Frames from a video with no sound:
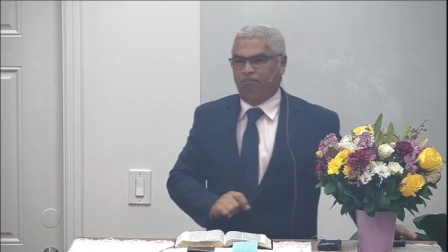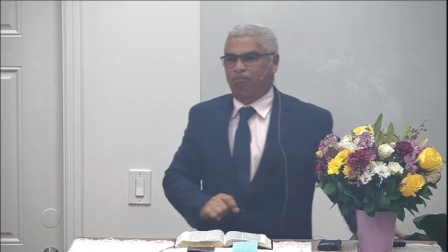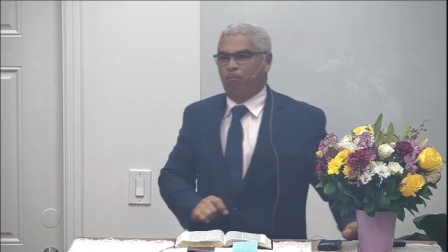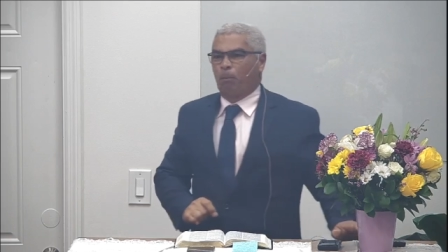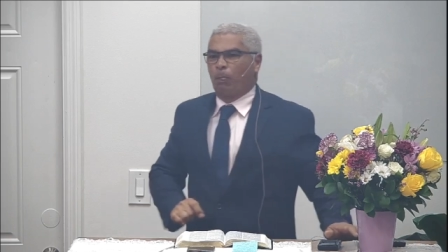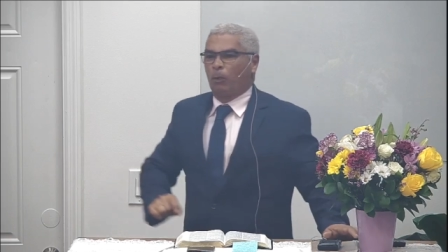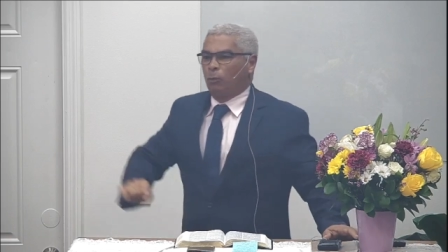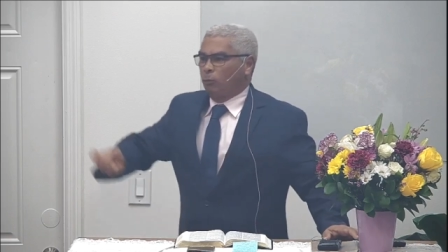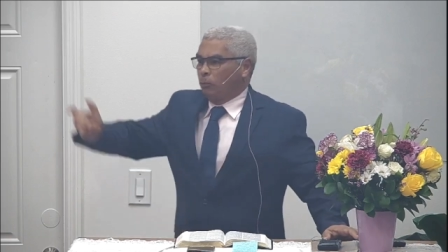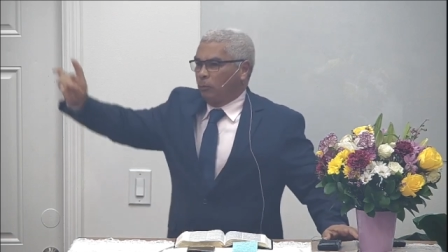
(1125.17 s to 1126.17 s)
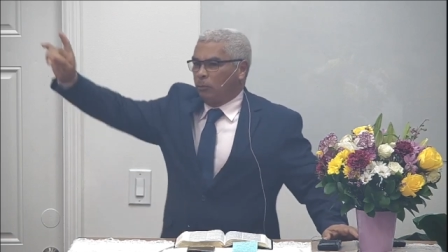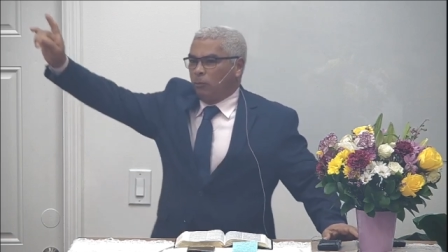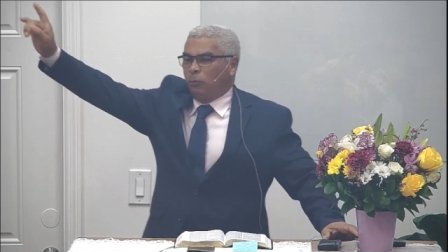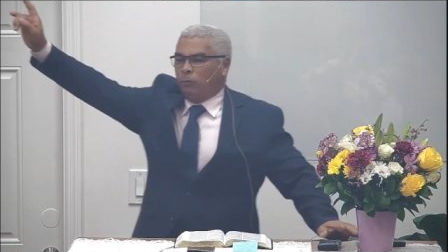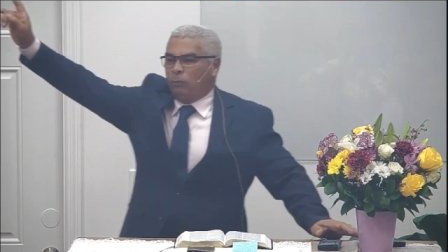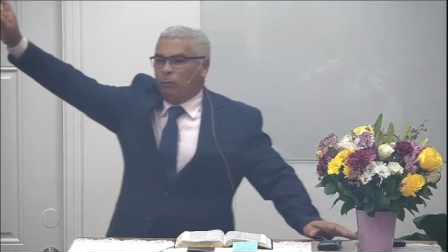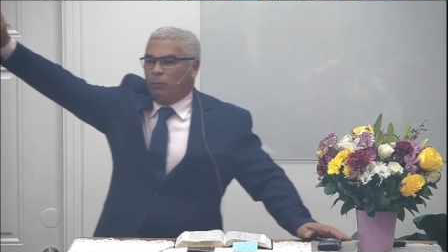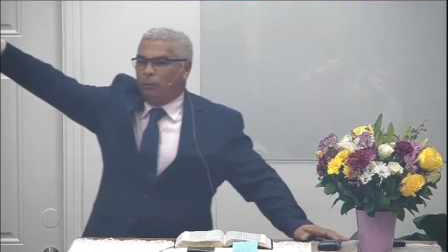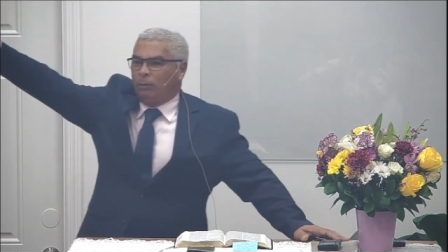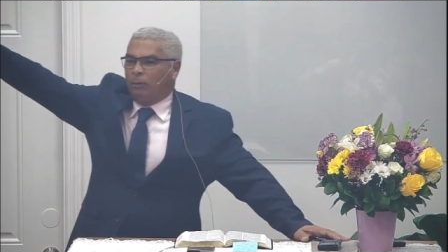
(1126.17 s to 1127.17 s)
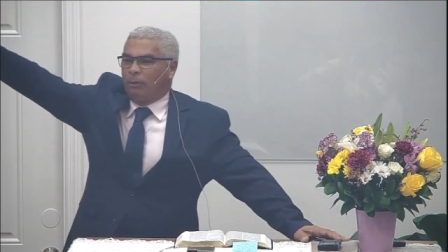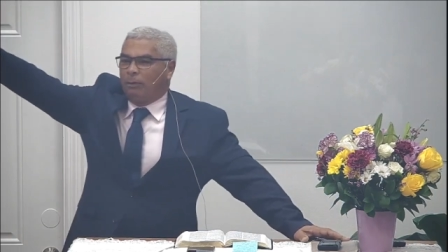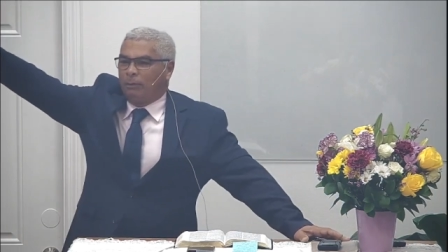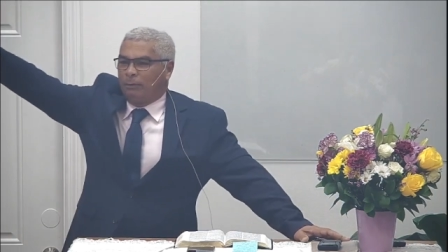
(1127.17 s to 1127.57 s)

the Lord, his life will be transformed.